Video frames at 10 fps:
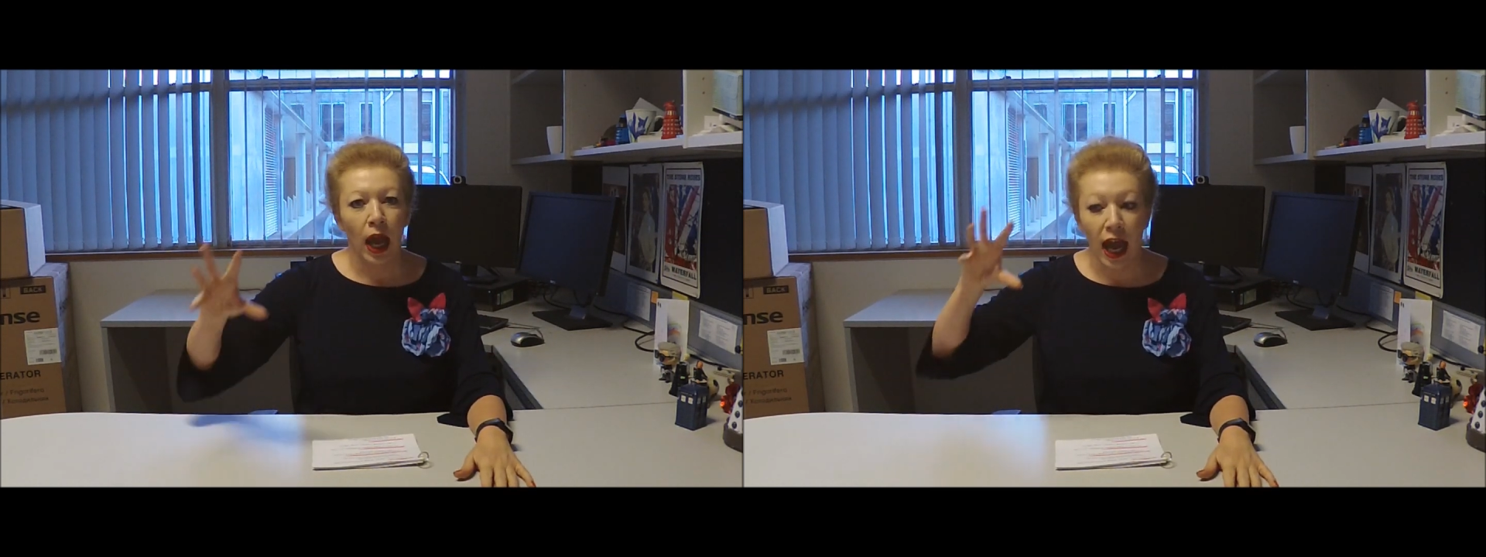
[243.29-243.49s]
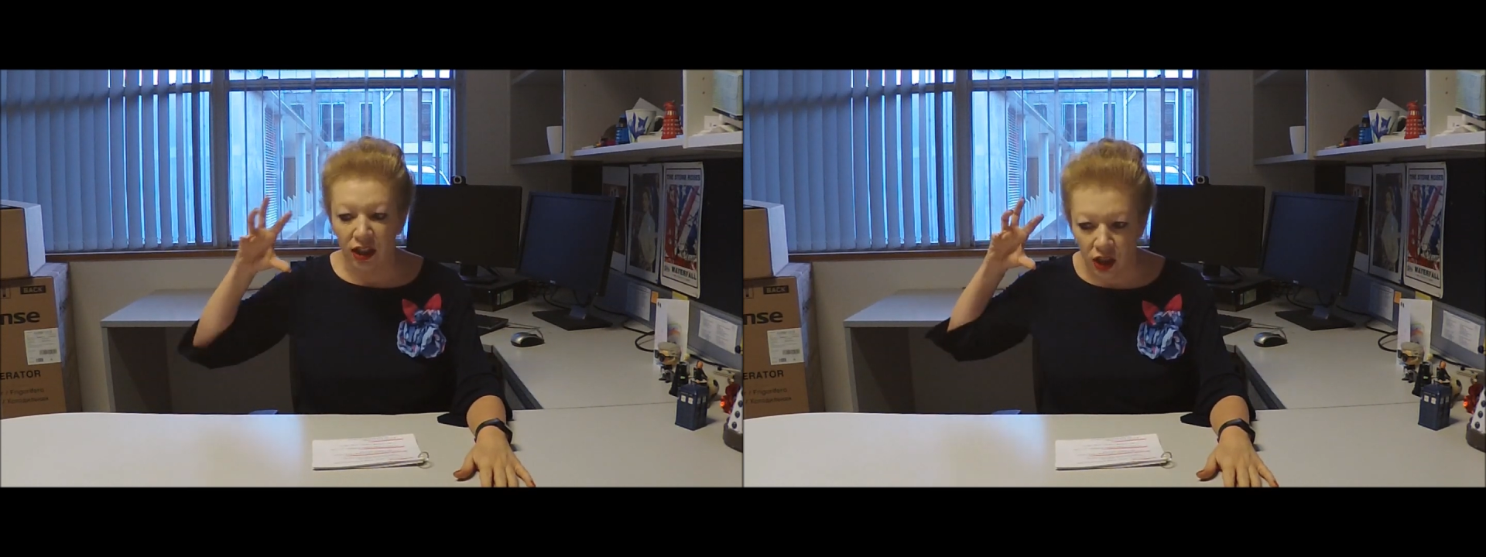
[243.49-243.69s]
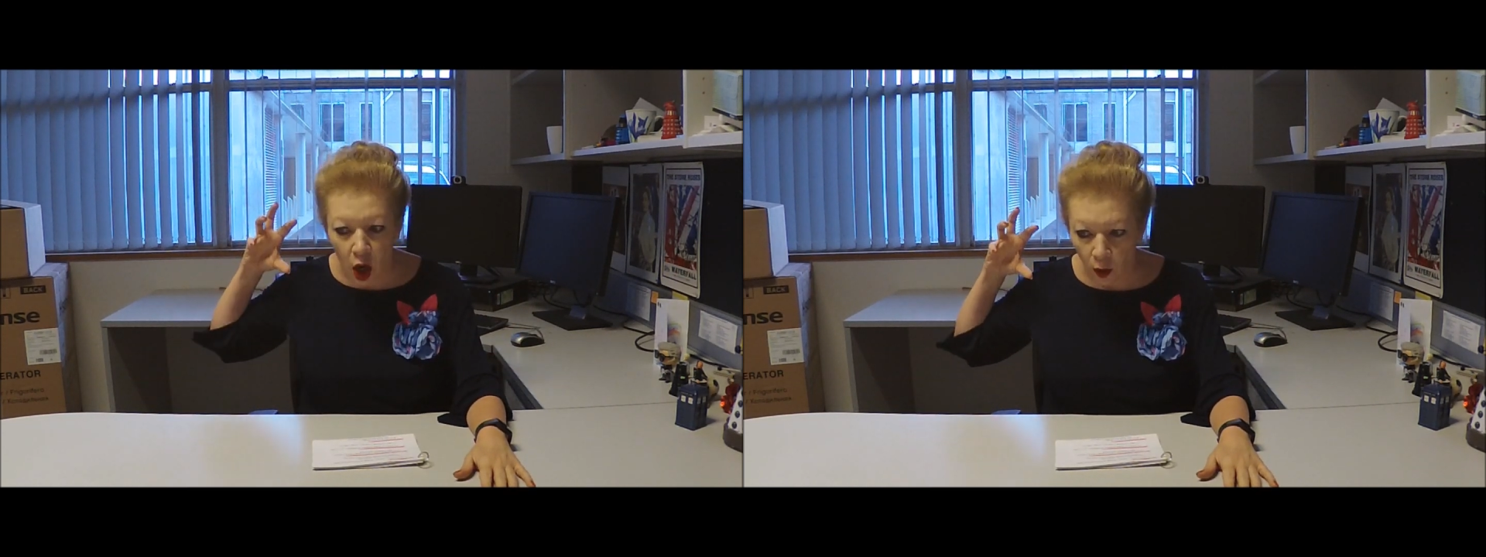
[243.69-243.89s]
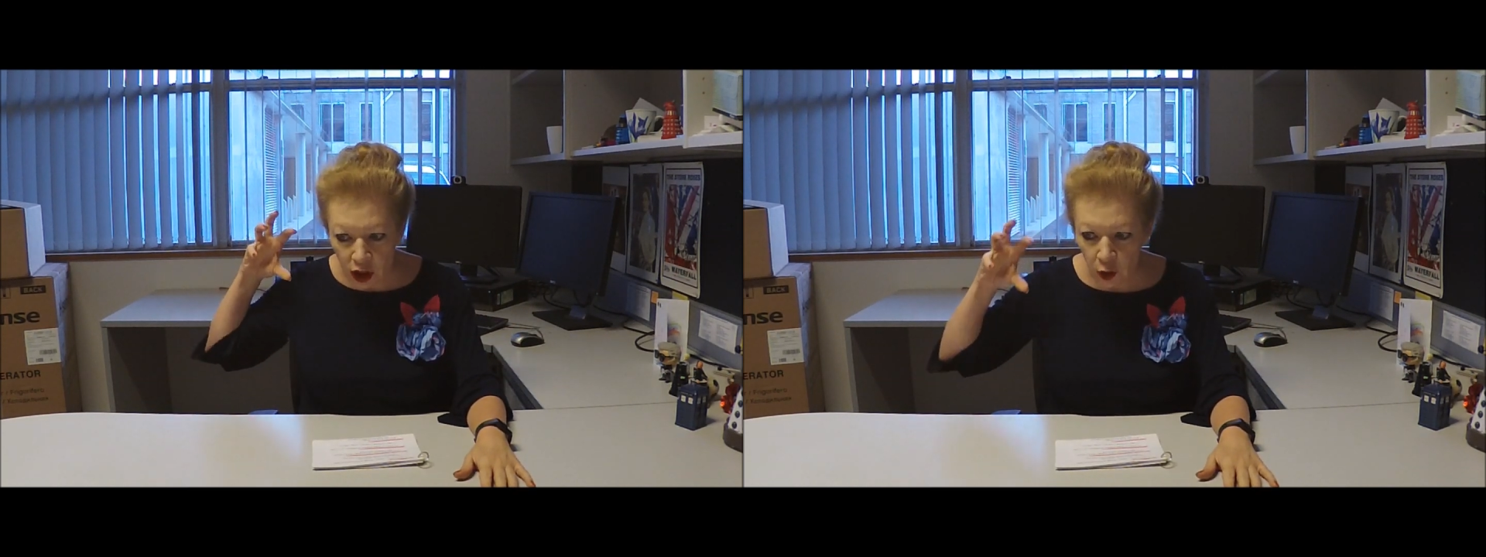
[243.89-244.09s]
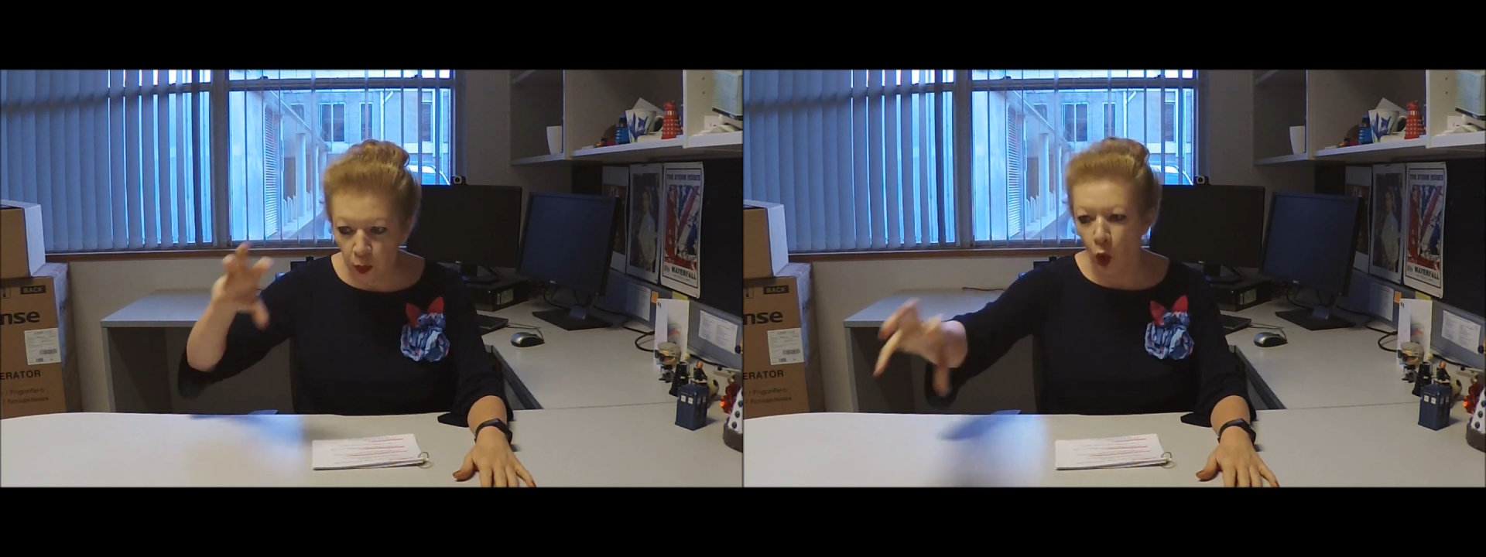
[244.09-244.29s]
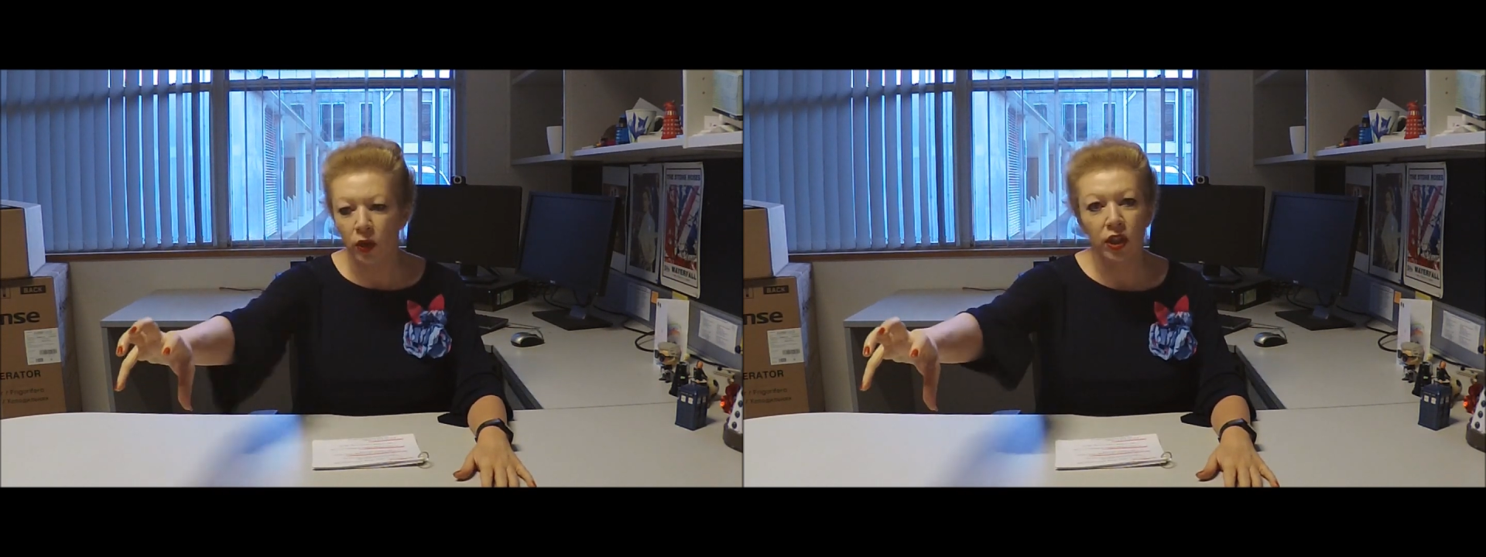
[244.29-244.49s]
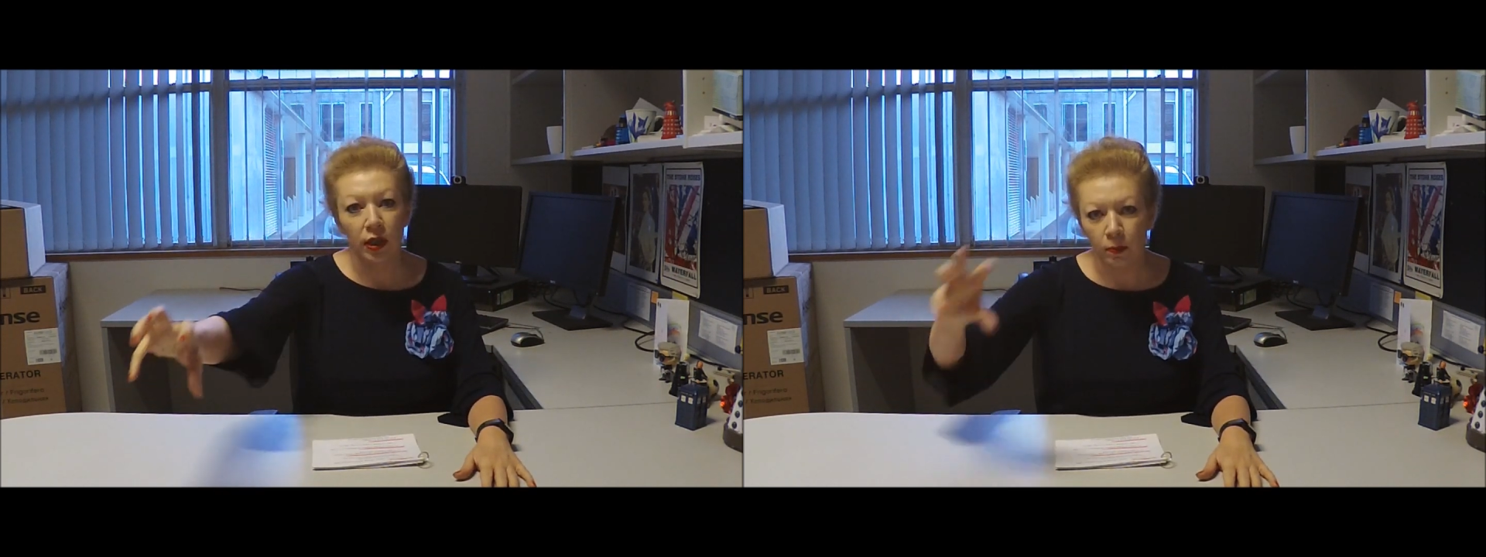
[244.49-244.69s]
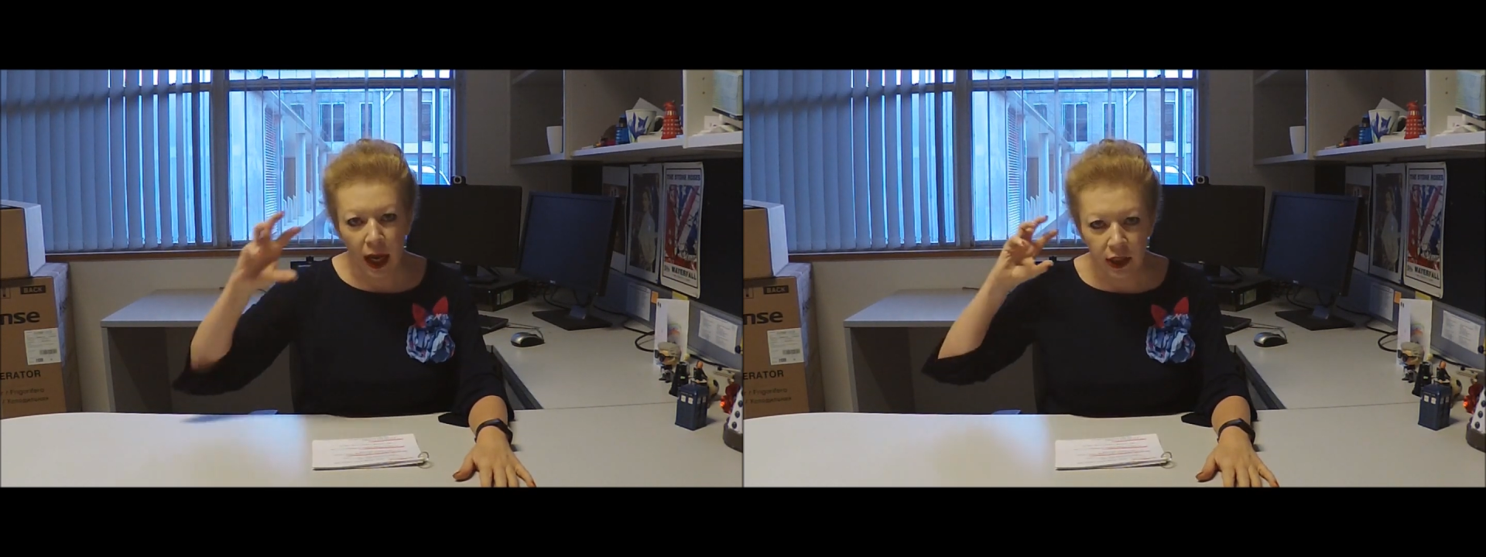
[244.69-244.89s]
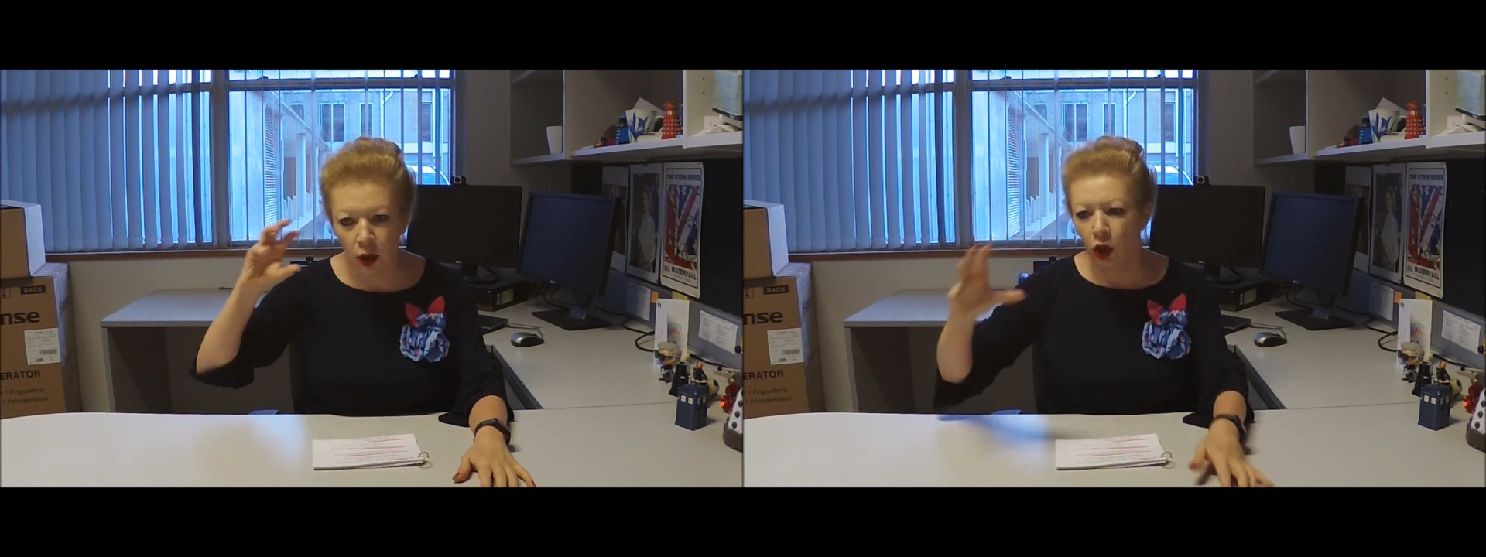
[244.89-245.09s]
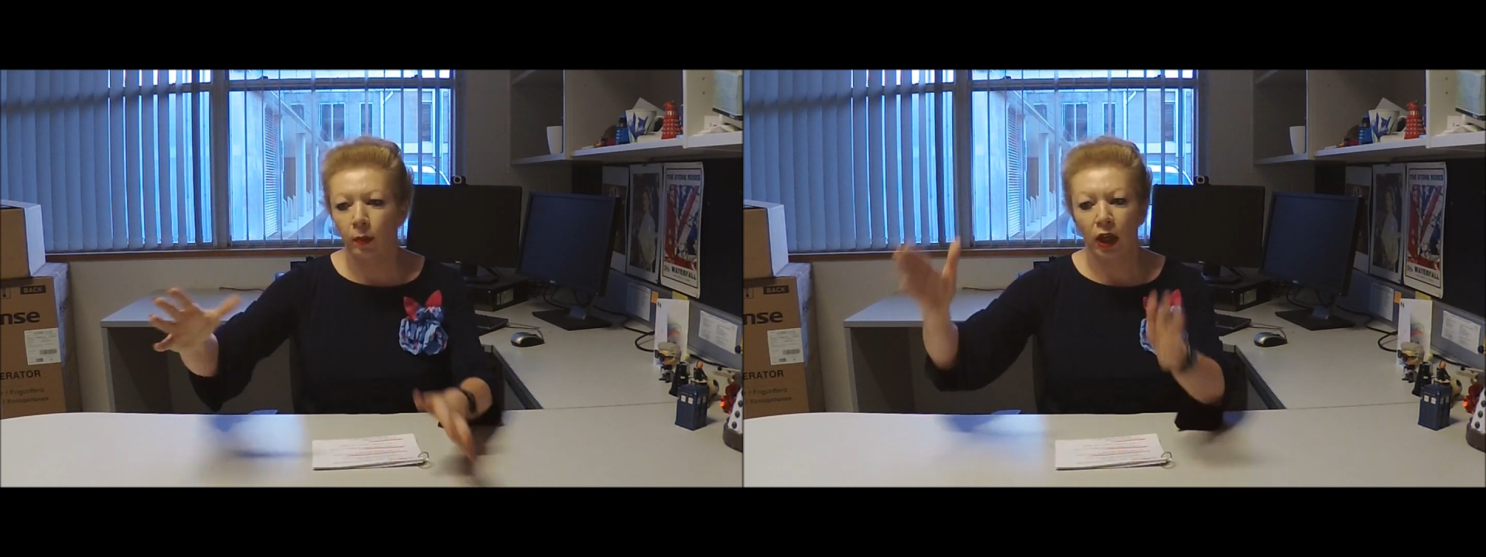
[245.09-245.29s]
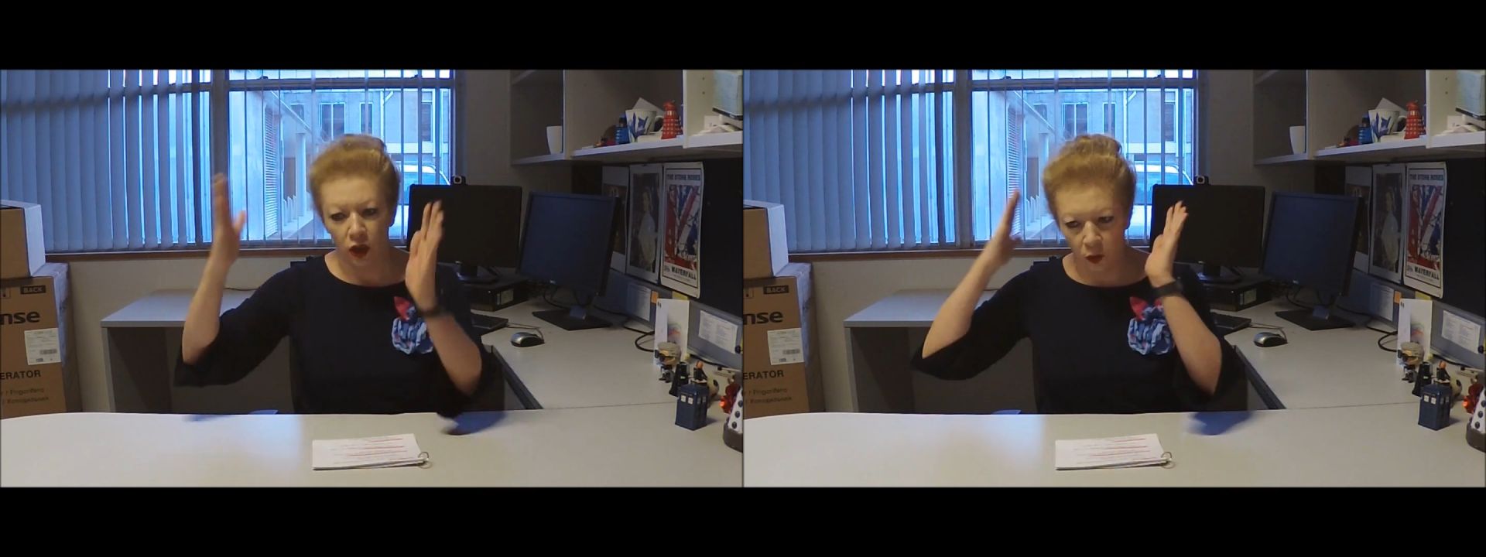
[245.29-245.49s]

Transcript: and you know exploits it and makes a lot of money, goes,